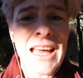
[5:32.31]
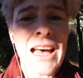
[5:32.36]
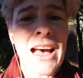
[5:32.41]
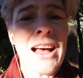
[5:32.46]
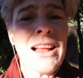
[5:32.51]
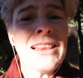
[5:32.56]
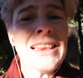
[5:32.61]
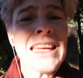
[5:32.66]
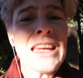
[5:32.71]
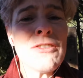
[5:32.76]

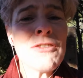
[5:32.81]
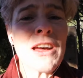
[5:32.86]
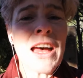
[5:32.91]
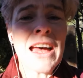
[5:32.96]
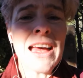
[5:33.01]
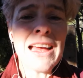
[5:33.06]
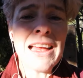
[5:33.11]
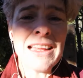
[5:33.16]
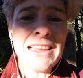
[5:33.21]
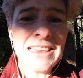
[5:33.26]
I'll leave
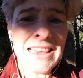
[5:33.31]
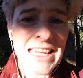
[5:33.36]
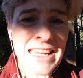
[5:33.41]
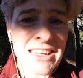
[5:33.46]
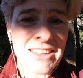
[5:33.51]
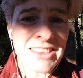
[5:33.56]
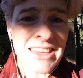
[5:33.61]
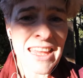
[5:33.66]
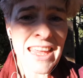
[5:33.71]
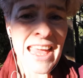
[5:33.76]
a
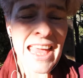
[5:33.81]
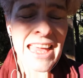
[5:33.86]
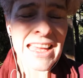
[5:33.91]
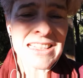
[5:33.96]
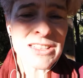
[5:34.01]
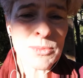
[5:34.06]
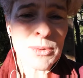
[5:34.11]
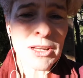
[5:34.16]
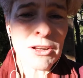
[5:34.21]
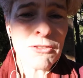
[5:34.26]
link there
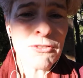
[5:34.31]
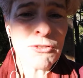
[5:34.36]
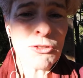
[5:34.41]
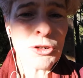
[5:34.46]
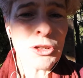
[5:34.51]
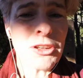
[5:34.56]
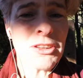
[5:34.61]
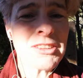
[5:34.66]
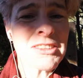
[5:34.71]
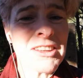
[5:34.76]
as well
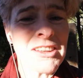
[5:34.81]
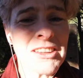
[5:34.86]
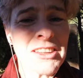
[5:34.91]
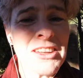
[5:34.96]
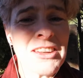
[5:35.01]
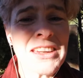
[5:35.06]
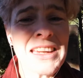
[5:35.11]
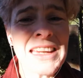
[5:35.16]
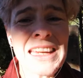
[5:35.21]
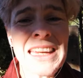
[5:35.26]
for you so that
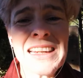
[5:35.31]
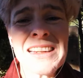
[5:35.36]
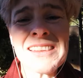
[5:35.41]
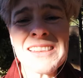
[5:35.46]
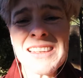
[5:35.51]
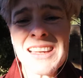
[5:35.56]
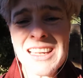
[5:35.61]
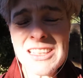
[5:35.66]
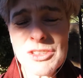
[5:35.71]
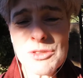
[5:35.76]
you can get in
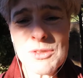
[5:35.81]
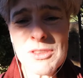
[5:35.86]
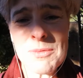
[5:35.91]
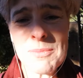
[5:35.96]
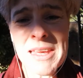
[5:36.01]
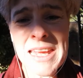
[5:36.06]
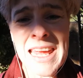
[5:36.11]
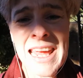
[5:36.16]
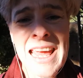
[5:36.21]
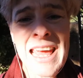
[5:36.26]
touch with
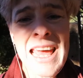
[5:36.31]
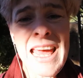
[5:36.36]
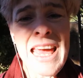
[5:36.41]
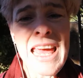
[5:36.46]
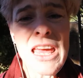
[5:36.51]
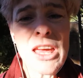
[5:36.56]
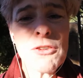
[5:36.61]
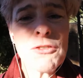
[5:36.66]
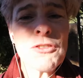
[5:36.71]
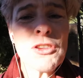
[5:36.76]
me
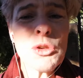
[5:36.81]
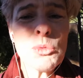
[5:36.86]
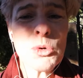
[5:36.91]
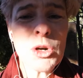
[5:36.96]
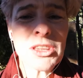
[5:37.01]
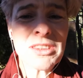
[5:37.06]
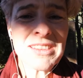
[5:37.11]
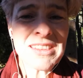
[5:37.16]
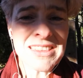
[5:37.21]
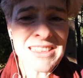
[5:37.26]
if you
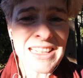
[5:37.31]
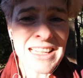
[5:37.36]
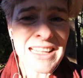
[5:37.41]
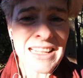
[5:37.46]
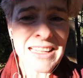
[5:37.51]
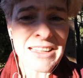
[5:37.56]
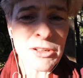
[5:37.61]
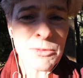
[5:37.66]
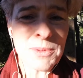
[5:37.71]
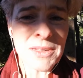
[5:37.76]
want to dig a
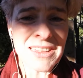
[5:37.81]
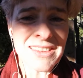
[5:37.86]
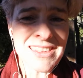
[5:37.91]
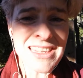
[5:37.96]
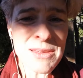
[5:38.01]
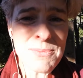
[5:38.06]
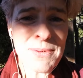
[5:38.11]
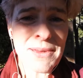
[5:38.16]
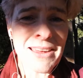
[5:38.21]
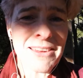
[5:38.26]
little bit
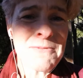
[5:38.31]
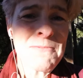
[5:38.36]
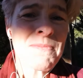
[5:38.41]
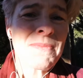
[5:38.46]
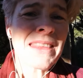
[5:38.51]
deeper